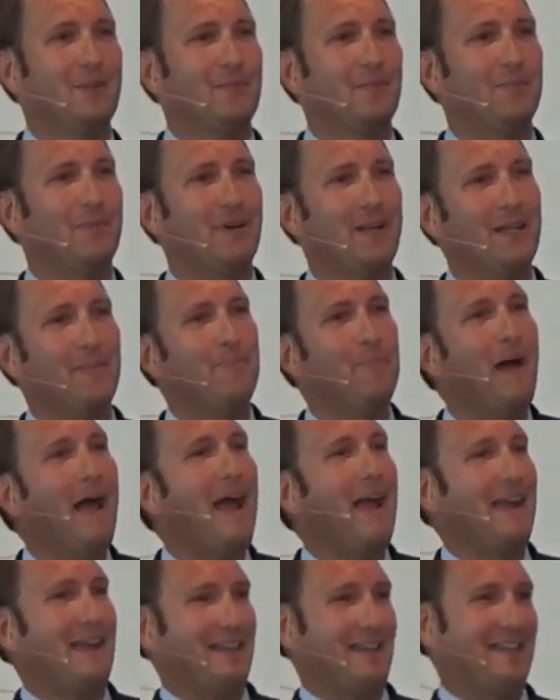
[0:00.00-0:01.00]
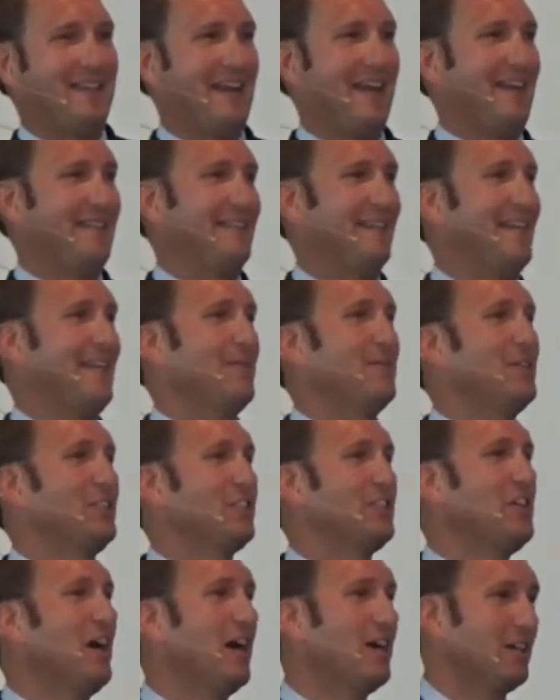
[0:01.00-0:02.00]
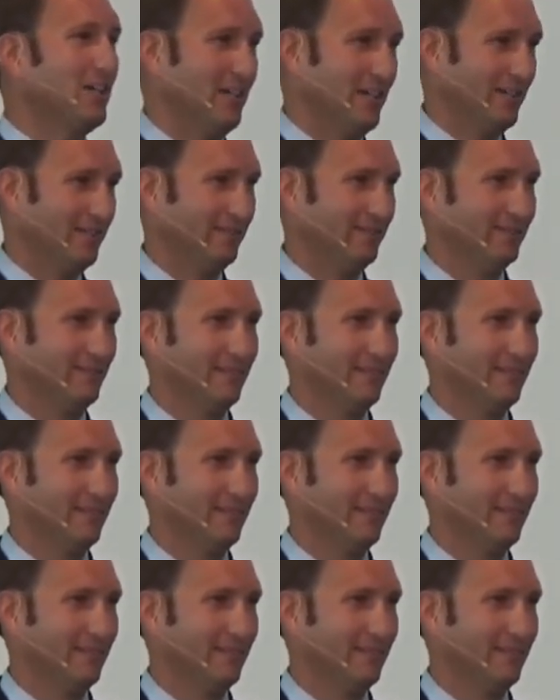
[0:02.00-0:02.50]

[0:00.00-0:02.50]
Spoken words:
but it may indicate that he was younger.